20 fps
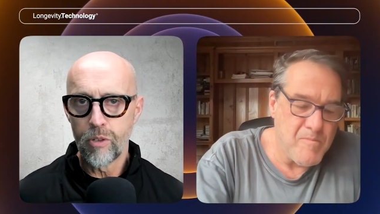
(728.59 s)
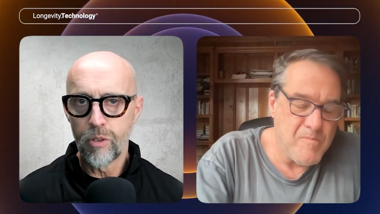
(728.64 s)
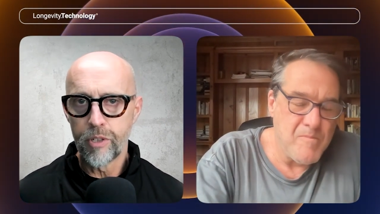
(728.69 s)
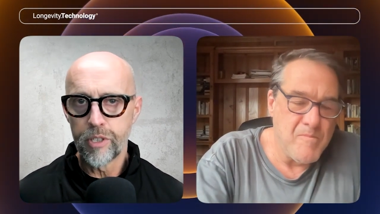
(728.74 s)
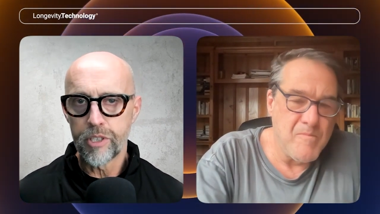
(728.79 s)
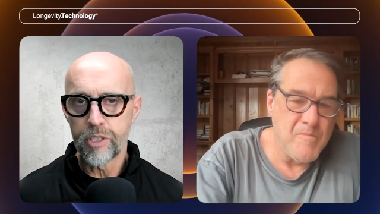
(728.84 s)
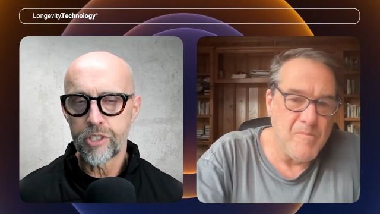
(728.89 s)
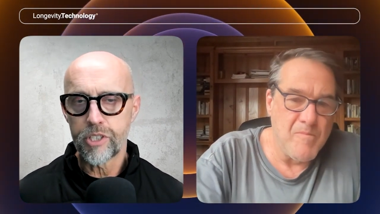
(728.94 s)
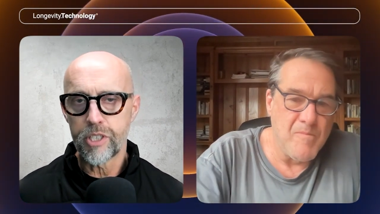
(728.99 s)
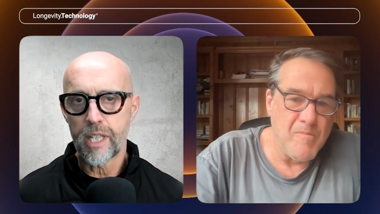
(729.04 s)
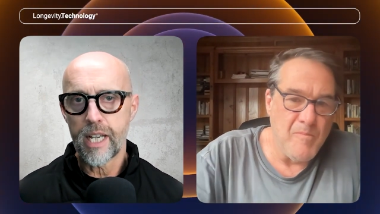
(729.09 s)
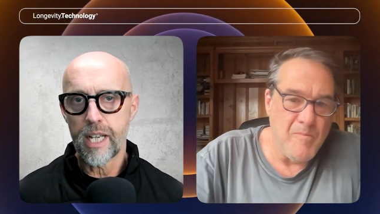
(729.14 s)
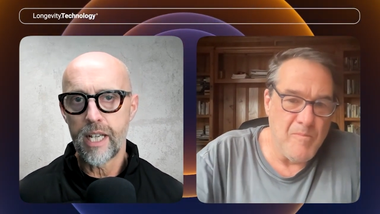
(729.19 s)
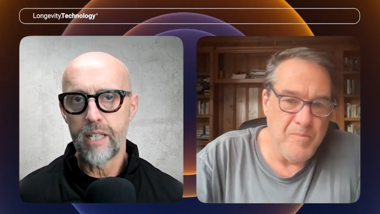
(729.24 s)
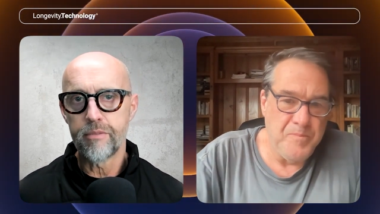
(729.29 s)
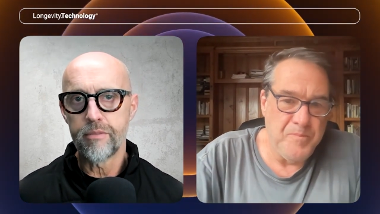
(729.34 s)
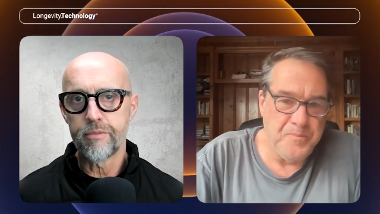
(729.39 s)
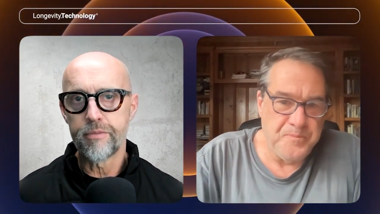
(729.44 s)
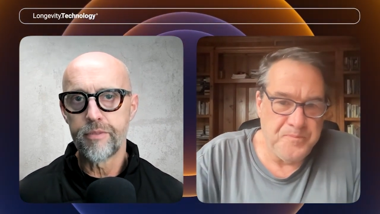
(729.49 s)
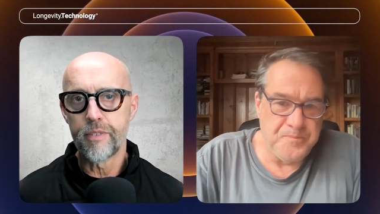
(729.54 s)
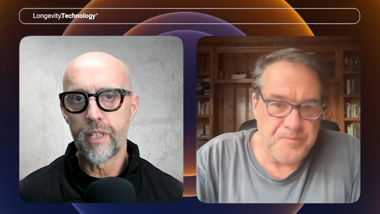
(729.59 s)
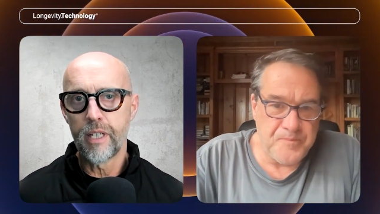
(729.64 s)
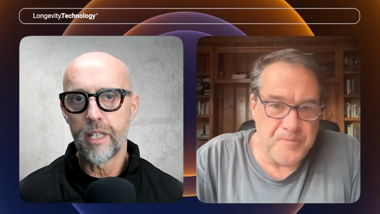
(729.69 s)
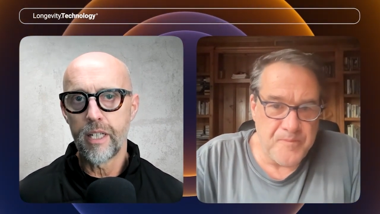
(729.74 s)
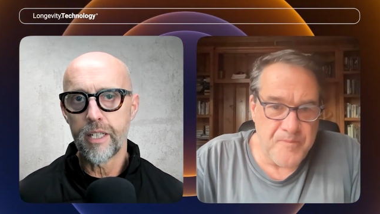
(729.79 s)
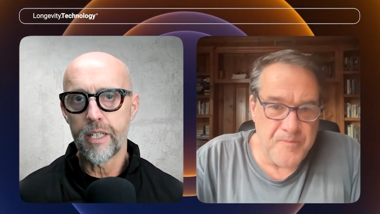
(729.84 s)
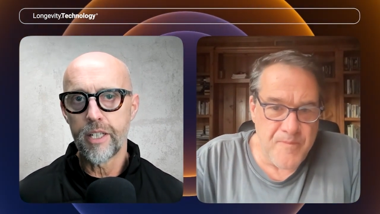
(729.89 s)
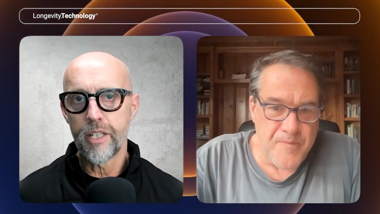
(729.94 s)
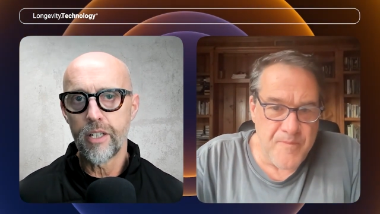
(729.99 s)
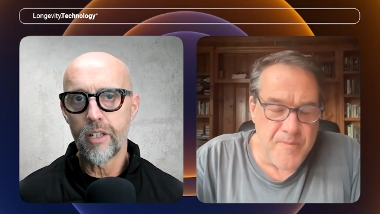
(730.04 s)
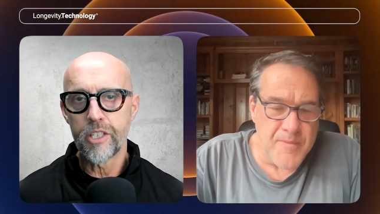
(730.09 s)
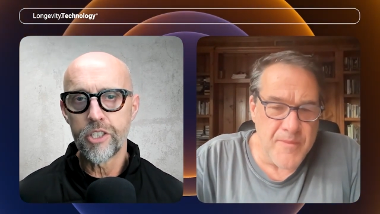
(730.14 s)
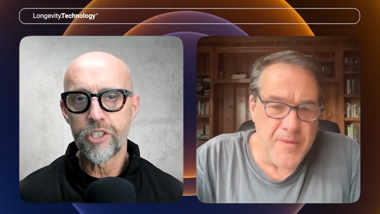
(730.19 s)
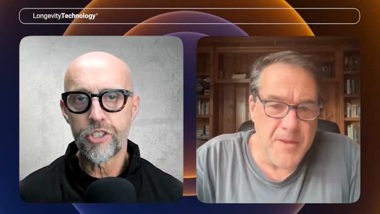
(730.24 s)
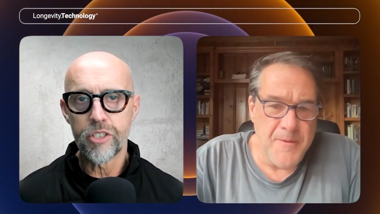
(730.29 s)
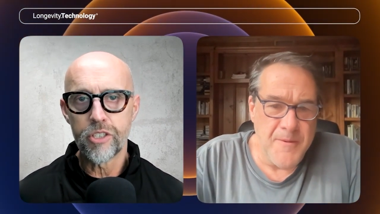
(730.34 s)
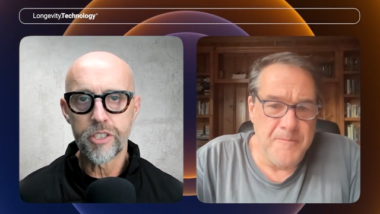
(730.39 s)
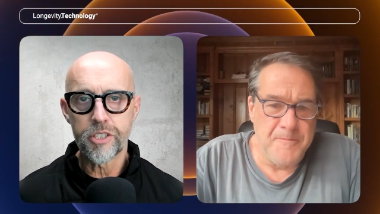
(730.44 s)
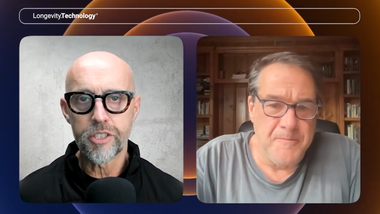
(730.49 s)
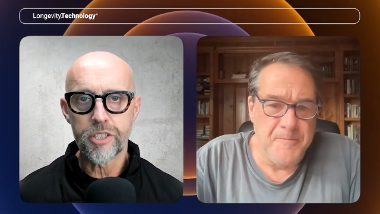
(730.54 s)
Speaker 1: honour to have uh,
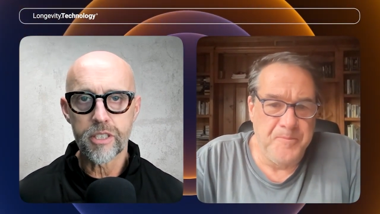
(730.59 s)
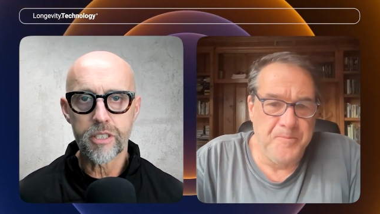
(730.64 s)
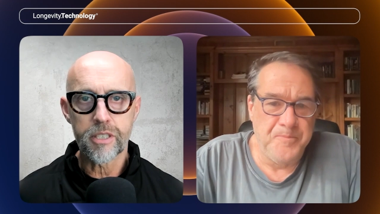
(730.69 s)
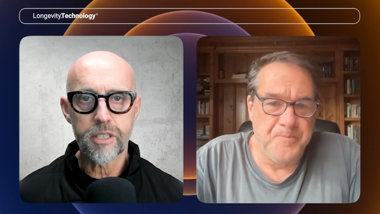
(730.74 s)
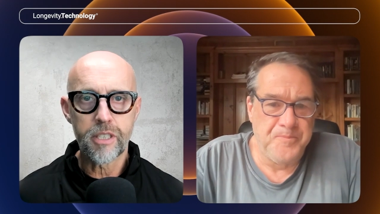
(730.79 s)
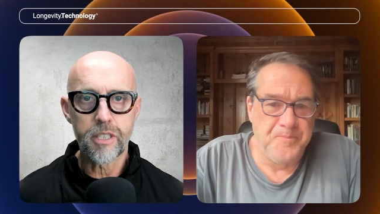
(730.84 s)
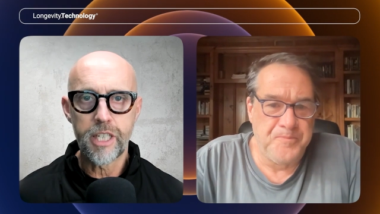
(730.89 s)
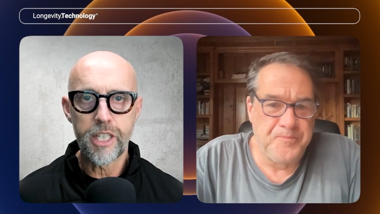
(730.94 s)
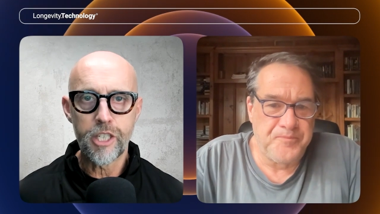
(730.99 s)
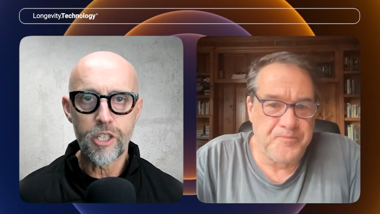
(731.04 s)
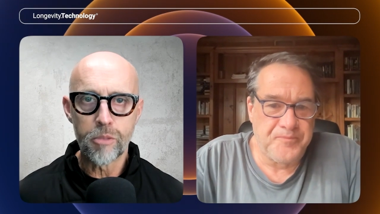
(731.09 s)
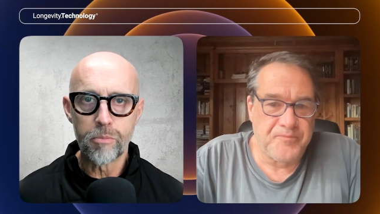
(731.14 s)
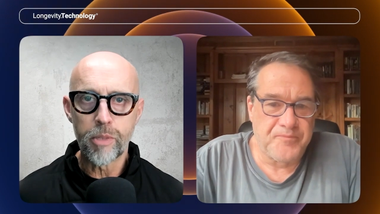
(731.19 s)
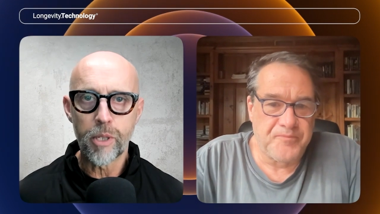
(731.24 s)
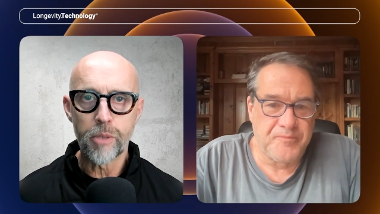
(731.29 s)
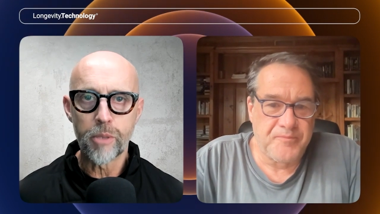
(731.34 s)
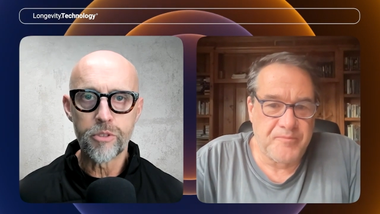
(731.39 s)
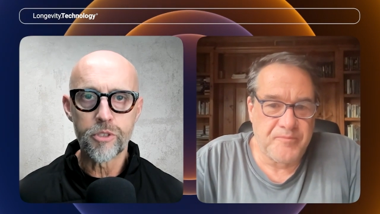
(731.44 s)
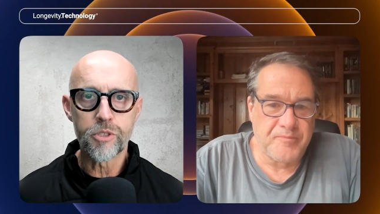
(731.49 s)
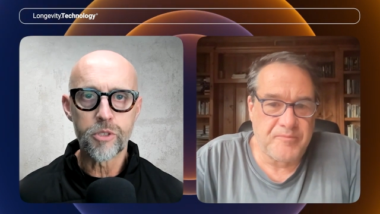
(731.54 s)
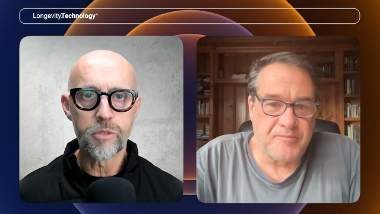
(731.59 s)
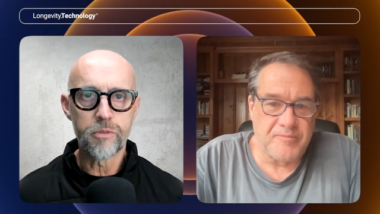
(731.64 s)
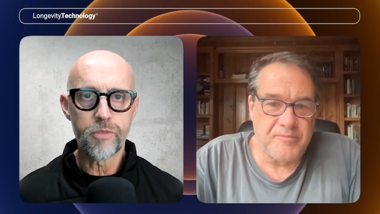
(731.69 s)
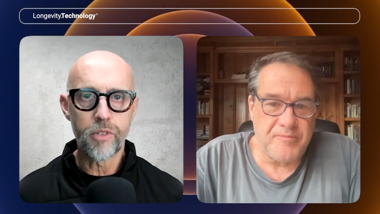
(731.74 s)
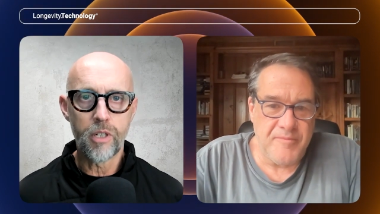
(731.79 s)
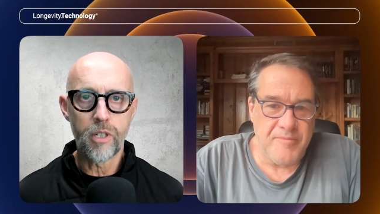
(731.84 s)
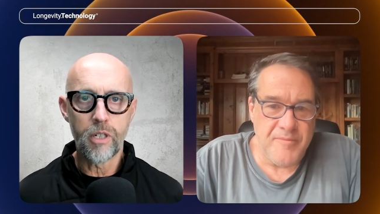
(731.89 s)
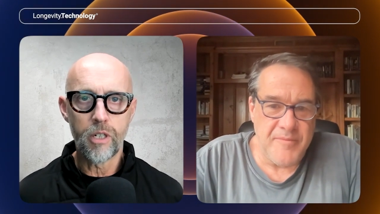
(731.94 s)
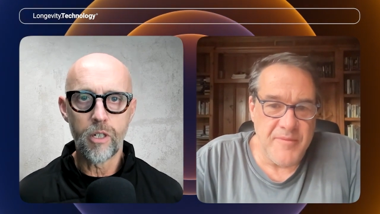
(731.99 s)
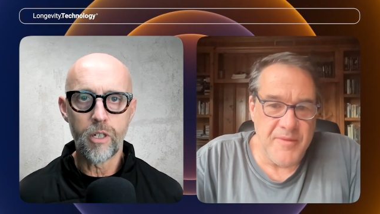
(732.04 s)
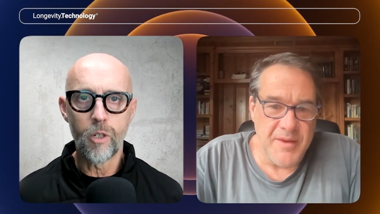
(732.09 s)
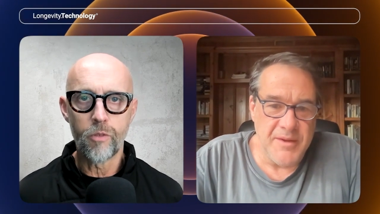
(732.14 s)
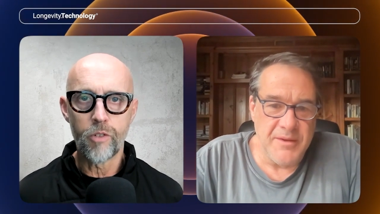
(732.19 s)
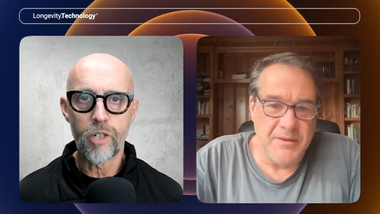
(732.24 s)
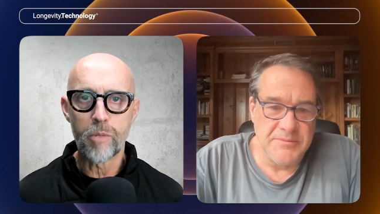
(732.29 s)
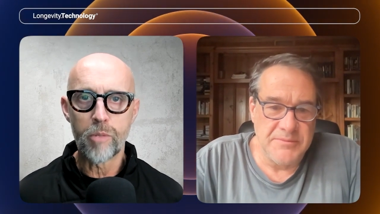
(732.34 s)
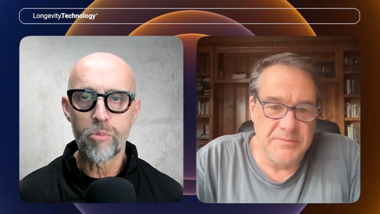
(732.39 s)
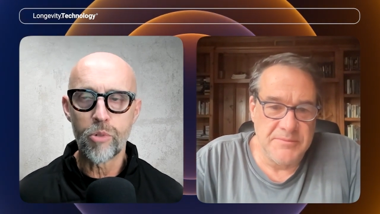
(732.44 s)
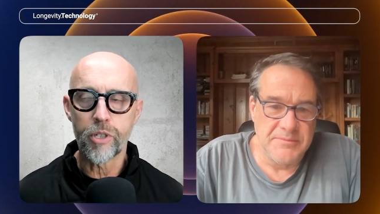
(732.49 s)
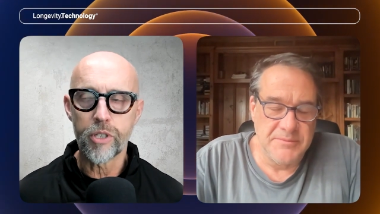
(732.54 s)
Niagen as a key component of our of
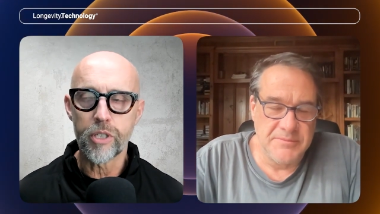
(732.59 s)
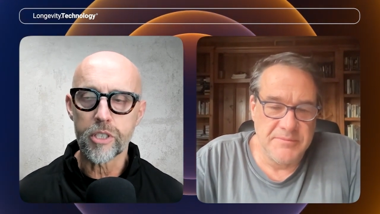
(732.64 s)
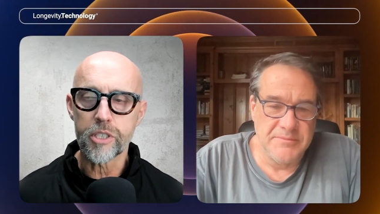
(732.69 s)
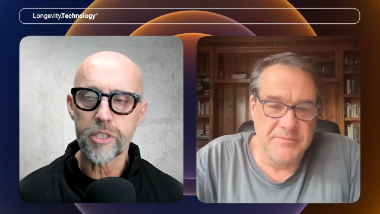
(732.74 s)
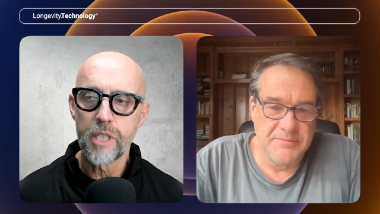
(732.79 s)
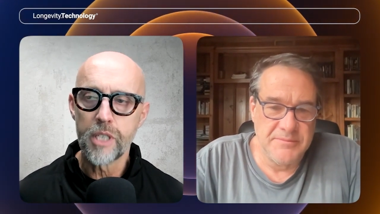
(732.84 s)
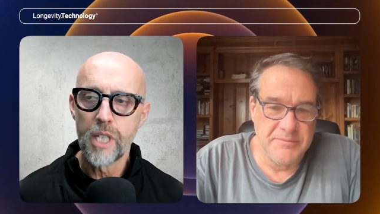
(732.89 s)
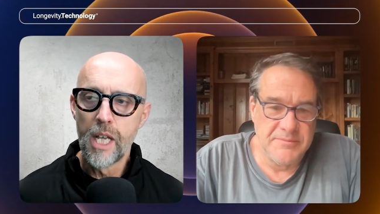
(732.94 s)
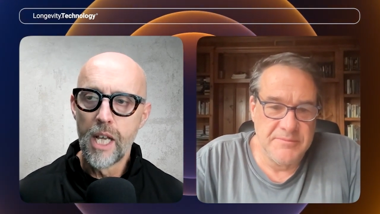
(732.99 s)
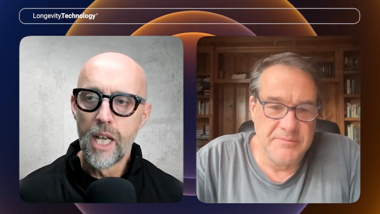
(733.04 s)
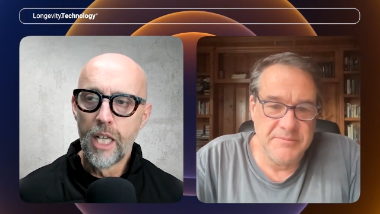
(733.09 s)
our products.